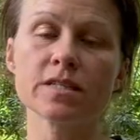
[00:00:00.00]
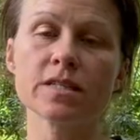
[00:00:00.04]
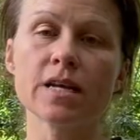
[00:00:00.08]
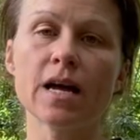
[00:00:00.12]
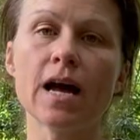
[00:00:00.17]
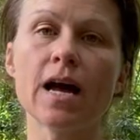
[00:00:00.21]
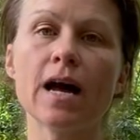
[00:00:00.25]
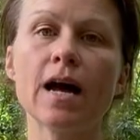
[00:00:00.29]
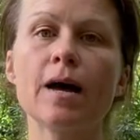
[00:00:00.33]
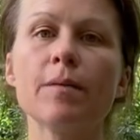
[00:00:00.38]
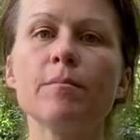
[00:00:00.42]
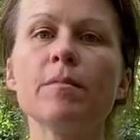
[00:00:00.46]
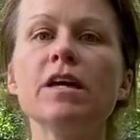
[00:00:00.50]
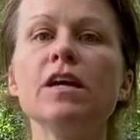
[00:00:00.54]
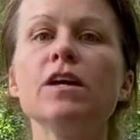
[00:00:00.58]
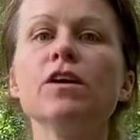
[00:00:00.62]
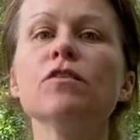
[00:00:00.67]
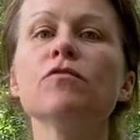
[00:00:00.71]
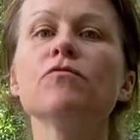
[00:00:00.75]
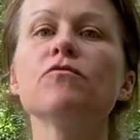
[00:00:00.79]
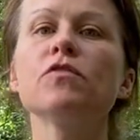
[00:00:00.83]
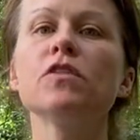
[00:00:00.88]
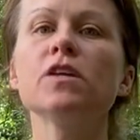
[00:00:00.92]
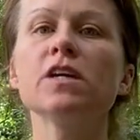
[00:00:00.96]
time
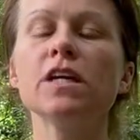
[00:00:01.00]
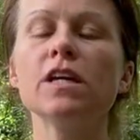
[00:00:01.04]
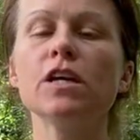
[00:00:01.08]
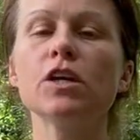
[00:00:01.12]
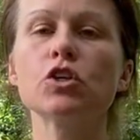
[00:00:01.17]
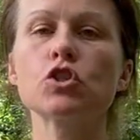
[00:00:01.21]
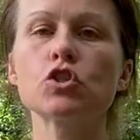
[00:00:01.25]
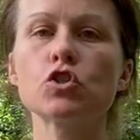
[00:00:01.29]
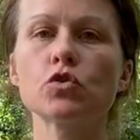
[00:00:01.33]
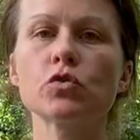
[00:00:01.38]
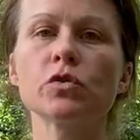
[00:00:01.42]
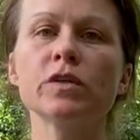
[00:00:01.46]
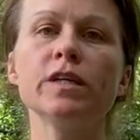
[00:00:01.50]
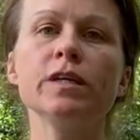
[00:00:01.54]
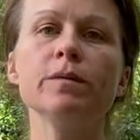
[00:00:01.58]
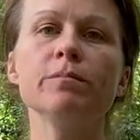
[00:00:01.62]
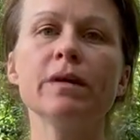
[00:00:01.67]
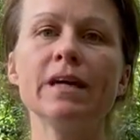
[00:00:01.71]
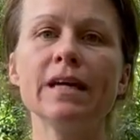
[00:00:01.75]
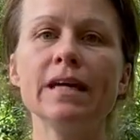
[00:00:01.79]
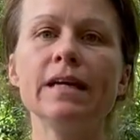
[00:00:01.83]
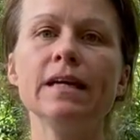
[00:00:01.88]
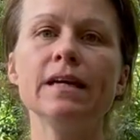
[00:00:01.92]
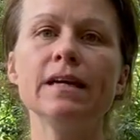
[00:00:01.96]
if the extreme
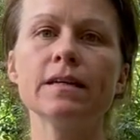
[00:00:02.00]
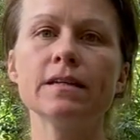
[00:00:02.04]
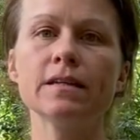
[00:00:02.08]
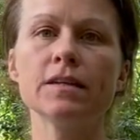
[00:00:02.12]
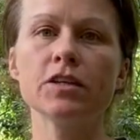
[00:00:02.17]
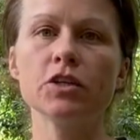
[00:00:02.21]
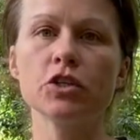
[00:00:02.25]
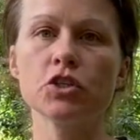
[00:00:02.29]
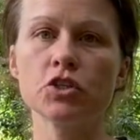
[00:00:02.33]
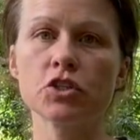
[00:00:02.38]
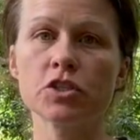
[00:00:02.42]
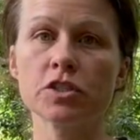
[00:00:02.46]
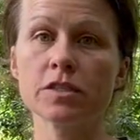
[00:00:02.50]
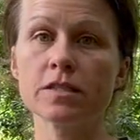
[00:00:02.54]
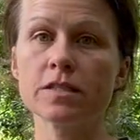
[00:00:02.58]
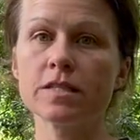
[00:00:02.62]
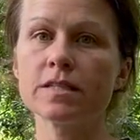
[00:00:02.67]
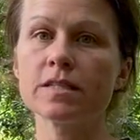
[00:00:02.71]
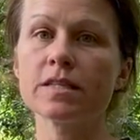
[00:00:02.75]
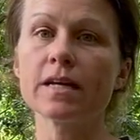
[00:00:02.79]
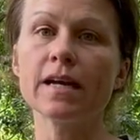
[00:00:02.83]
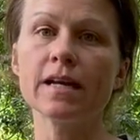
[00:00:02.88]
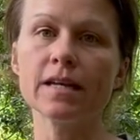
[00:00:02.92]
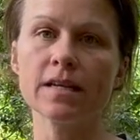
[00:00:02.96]
heat conditions
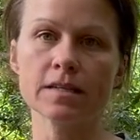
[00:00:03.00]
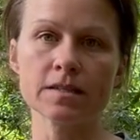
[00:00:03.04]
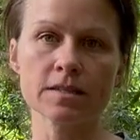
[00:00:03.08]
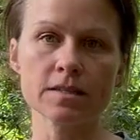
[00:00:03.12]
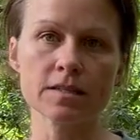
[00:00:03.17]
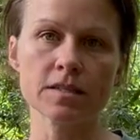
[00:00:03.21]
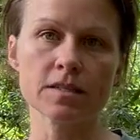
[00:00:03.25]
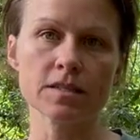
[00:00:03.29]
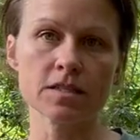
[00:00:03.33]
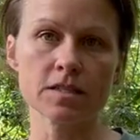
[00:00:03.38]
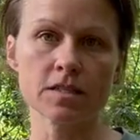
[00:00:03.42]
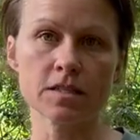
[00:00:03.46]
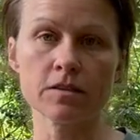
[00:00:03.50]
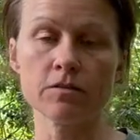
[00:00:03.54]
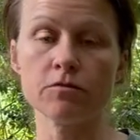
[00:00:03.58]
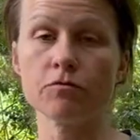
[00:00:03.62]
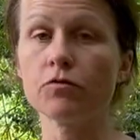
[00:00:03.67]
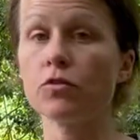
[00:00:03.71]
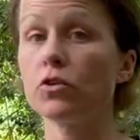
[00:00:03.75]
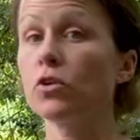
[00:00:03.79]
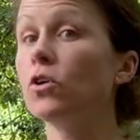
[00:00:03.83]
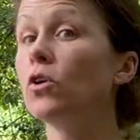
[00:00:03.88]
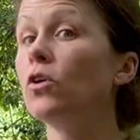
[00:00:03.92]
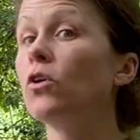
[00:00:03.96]
stay consistent
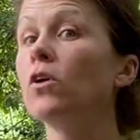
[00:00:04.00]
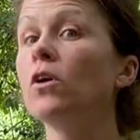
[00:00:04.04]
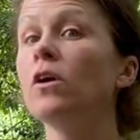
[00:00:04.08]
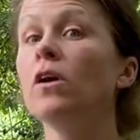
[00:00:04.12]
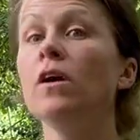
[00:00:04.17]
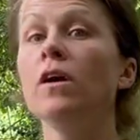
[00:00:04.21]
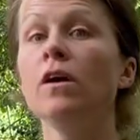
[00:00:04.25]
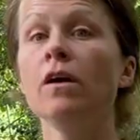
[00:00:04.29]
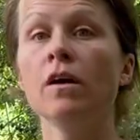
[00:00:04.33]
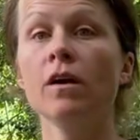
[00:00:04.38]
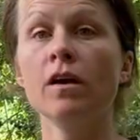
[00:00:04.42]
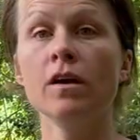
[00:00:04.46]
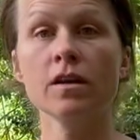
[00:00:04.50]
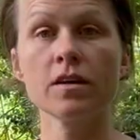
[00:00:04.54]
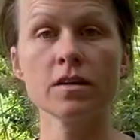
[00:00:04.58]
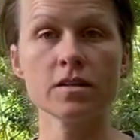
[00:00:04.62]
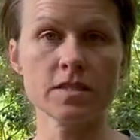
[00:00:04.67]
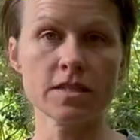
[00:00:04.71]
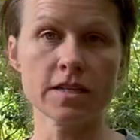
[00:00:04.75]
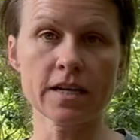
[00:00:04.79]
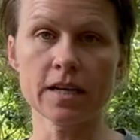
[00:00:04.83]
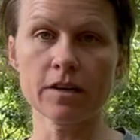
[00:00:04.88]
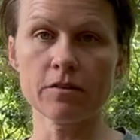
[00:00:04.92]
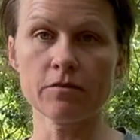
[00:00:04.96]
for
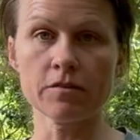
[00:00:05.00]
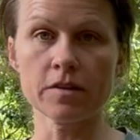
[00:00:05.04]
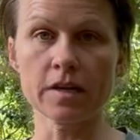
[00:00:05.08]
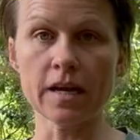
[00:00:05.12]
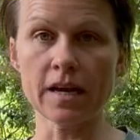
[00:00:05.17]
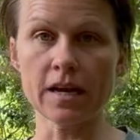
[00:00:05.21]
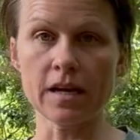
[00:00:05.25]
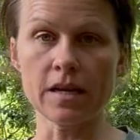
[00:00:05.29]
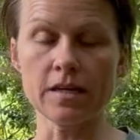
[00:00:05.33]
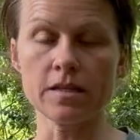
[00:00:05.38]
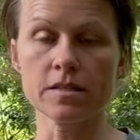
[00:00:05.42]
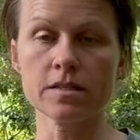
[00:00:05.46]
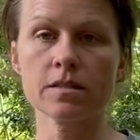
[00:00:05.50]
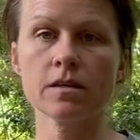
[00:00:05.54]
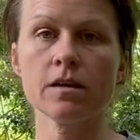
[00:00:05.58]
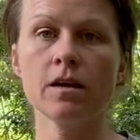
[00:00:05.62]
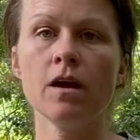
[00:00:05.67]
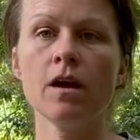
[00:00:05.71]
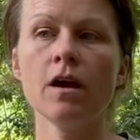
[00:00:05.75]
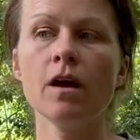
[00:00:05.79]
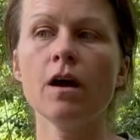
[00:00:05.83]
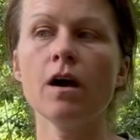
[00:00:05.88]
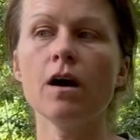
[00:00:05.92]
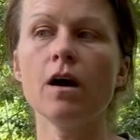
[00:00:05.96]
consecutive days,
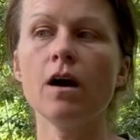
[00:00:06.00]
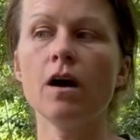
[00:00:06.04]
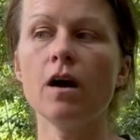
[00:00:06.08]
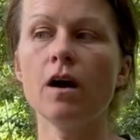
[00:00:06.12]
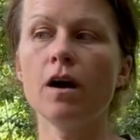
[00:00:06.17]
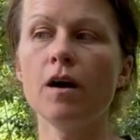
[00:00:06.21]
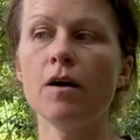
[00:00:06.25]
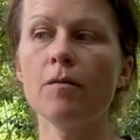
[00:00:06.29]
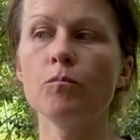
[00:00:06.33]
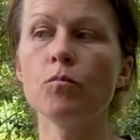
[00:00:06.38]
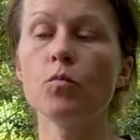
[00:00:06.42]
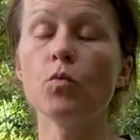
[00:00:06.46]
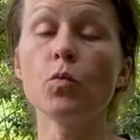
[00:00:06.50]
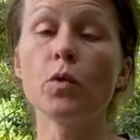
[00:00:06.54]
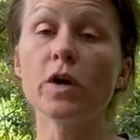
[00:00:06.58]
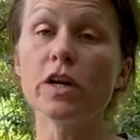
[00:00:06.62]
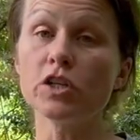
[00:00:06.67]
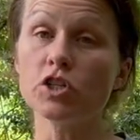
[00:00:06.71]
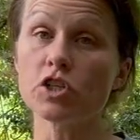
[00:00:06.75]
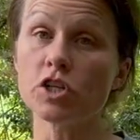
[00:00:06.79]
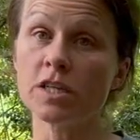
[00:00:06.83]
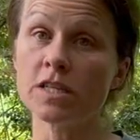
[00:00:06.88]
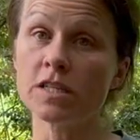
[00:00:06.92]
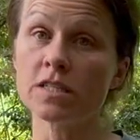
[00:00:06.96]

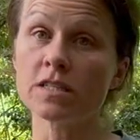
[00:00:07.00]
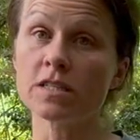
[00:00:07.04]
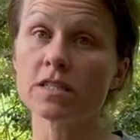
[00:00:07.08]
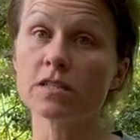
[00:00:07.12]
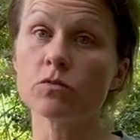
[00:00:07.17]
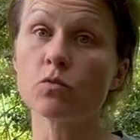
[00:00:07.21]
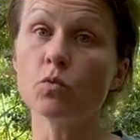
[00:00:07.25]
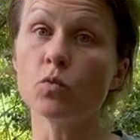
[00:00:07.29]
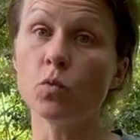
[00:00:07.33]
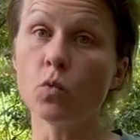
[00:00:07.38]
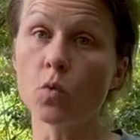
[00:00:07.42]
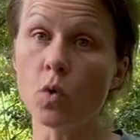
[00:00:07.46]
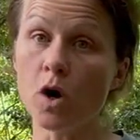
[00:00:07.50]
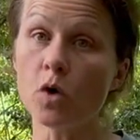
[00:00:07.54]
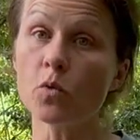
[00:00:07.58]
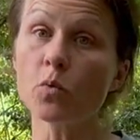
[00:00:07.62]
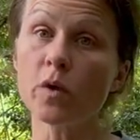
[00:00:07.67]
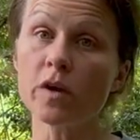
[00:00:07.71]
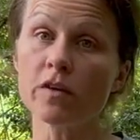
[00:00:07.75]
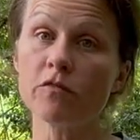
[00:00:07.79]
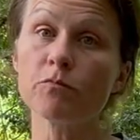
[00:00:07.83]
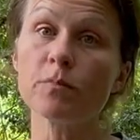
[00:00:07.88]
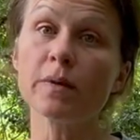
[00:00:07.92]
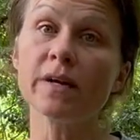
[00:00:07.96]
which is what
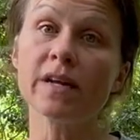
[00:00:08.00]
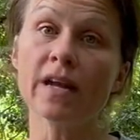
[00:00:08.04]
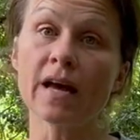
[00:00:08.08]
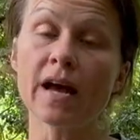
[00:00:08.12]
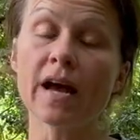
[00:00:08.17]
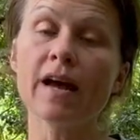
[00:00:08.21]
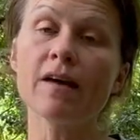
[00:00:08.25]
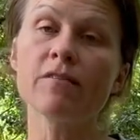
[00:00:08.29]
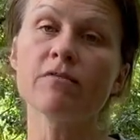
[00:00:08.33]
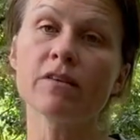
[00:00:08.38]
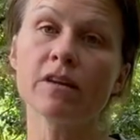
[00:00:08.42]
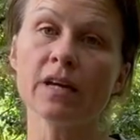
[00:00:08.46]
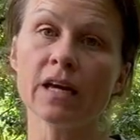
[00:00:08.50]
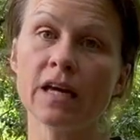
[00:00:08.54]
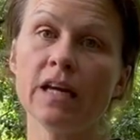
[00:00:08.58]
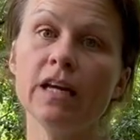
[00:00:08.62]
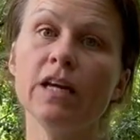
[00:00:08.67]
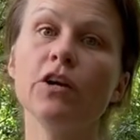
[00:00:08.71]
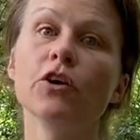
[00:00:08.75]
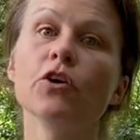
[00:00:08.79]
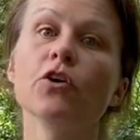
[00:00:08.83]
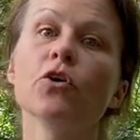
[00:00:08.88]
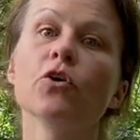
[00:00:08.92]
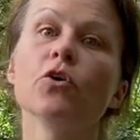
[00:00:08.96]
we've been having
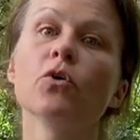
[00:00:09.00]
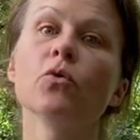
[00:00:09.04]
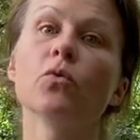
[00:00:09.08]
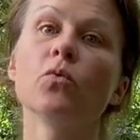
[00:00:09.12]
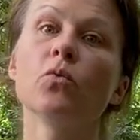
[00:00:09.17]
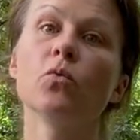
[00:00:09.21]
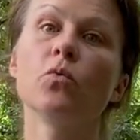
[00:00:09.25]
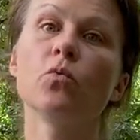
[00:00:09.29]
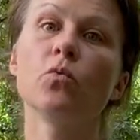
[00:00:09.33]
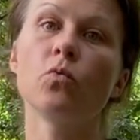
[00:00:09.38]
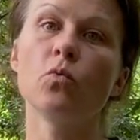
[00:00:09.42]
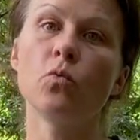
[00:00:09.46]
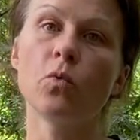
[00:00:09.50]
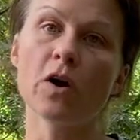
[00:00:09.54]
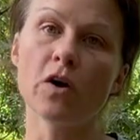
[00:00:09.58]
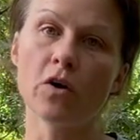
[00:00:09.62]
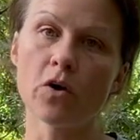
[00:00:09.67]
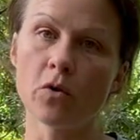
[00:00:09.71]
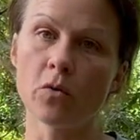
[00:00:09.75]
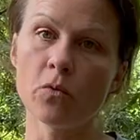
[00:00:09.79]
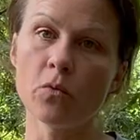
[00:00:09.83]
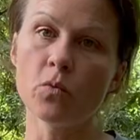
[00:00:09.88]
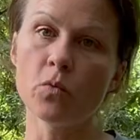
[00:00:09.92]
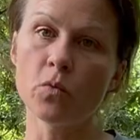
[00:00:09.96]
here
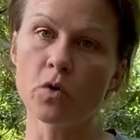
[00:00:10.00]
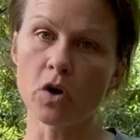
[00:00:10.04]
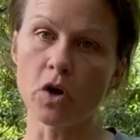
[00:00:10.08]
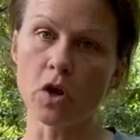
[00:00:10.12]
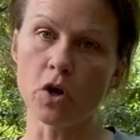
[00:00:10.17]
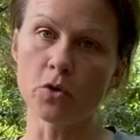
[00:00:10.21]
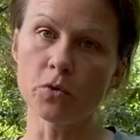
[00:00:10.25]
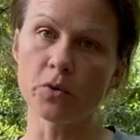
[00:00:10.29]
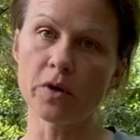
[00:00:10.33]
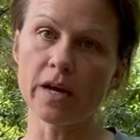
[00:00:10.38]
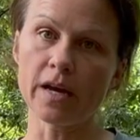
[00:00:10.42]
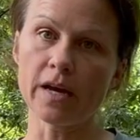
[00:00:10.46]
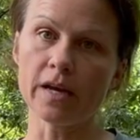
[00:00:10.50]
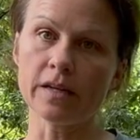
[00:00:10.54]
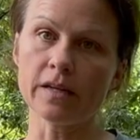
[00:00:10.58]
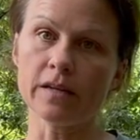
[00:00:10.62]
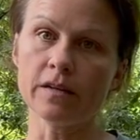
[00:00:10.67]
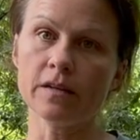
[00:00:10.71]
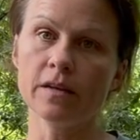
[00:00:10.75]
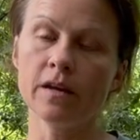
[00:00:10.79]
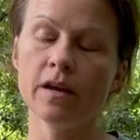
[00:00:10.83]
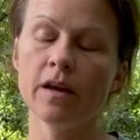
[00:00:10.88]
where we're located.